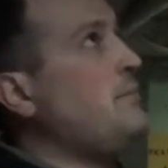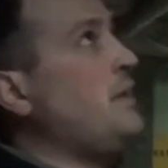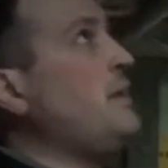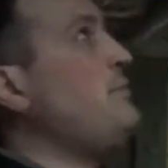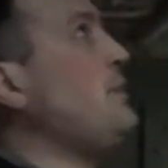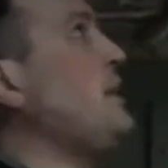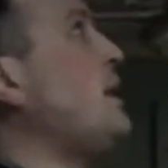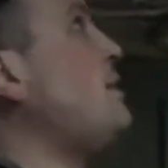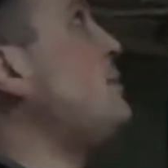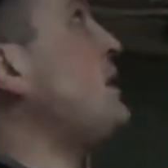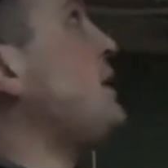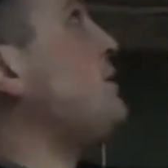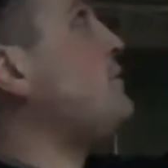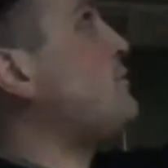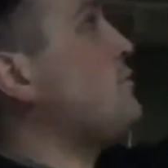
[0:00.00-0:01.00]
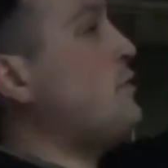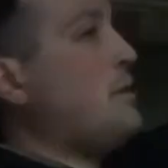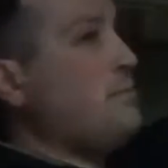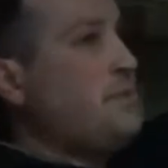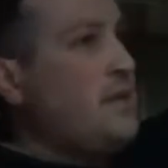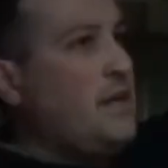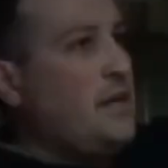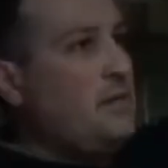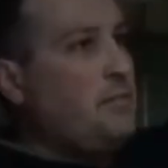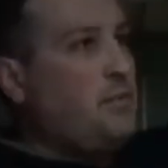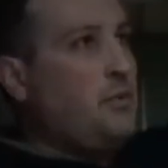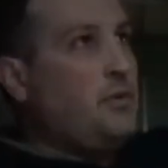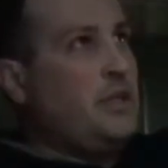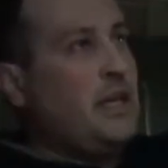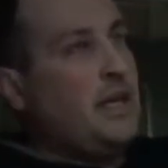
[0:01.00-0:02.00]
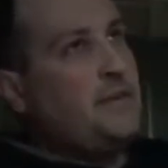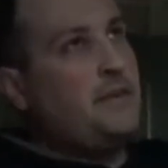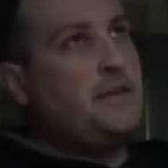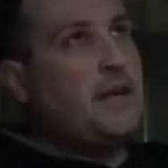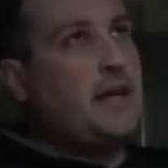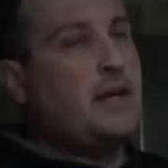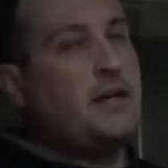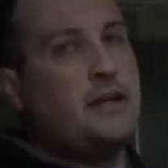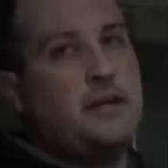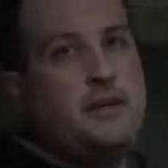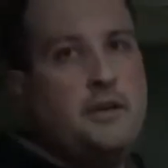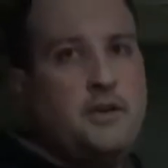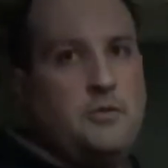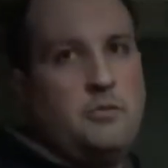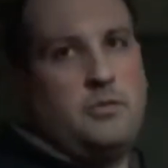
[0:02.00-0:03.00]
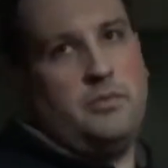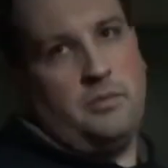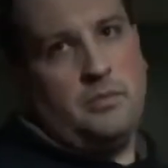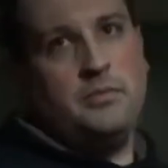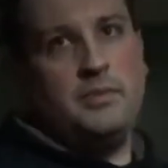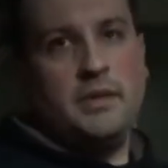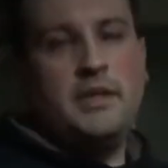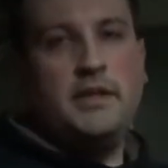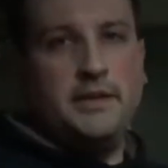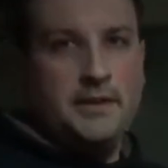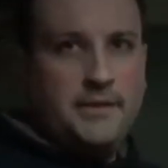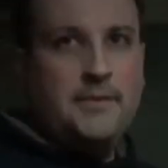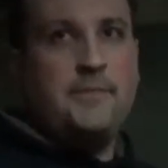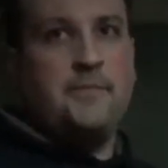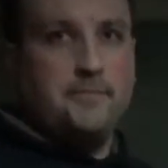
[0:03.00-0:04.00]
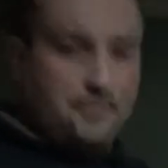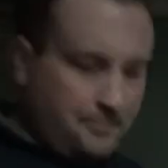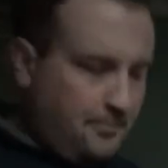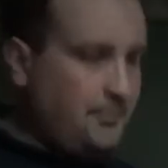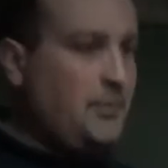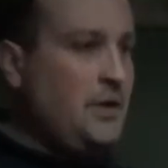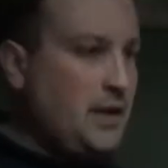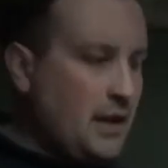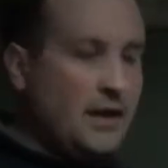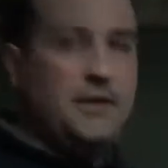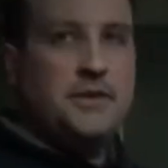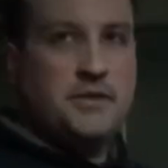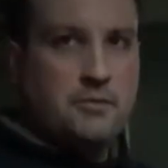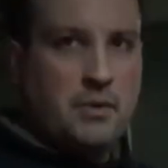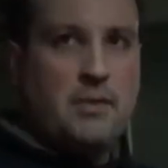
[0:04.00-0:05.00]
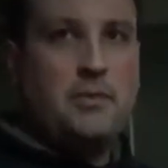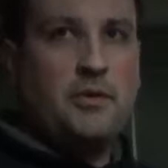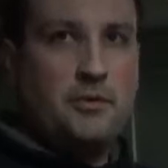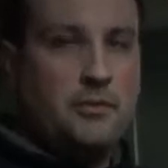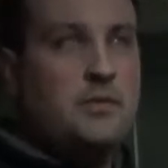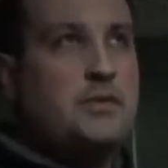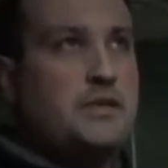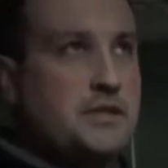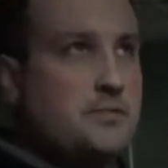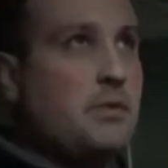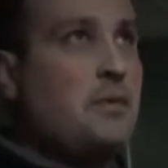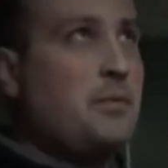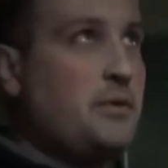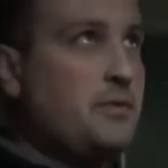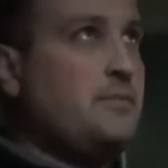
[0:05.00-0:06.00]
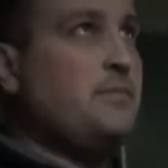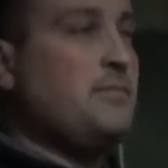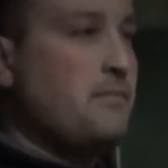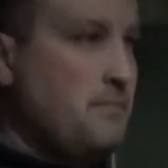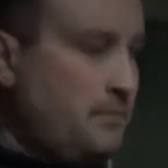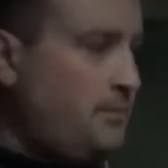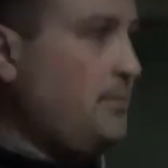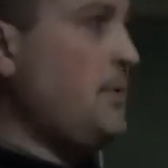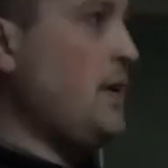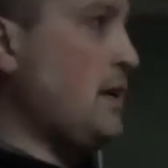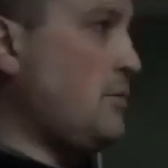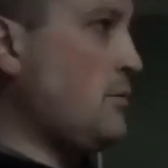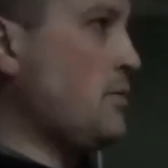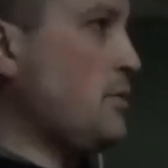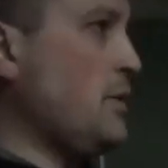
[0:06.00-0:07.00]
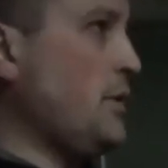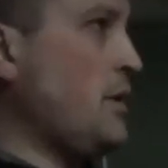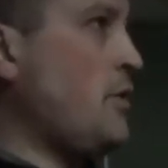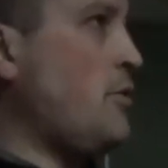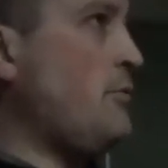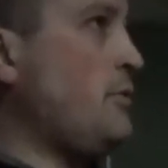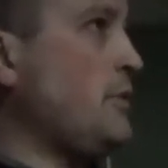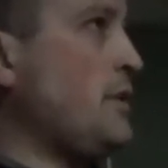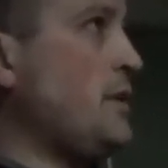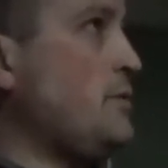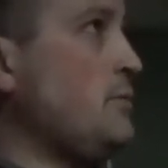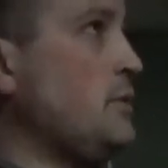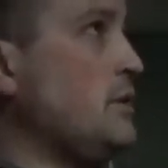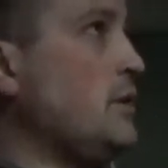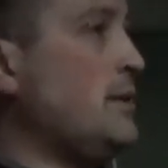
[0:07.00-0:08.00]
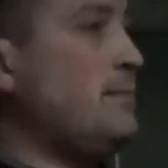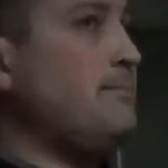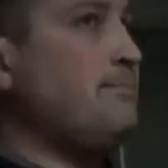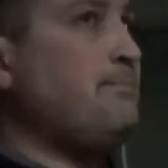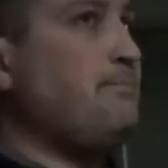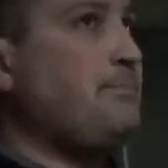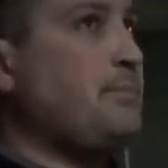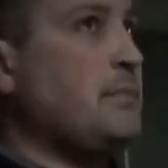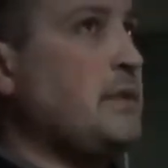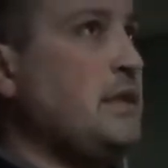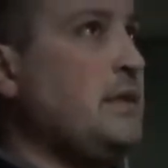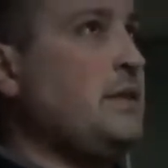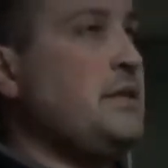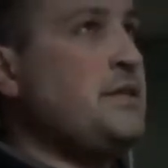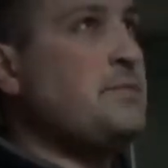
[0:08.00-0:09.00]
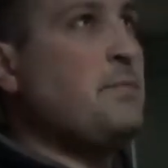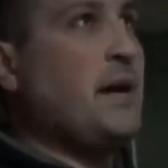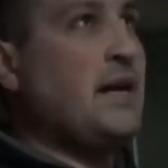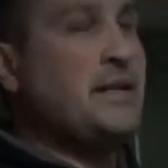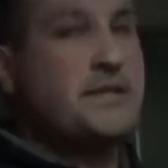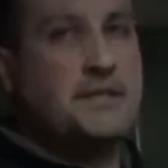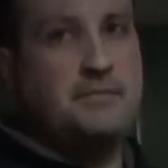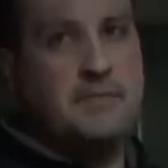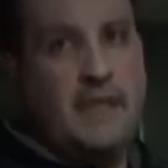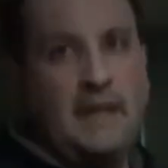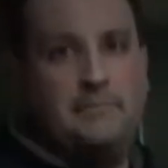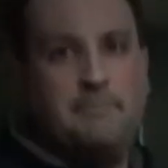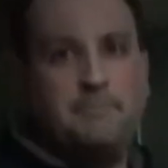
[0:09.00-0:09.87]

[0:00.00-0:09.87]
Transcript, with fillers: might, yeah, be coming in through up there, pooling on the deck. And that's why this rubber material, yeah, this or rubber, the this rubber, weatherization material. Yeah, we're really hopeful that it will um, at least bide us some time.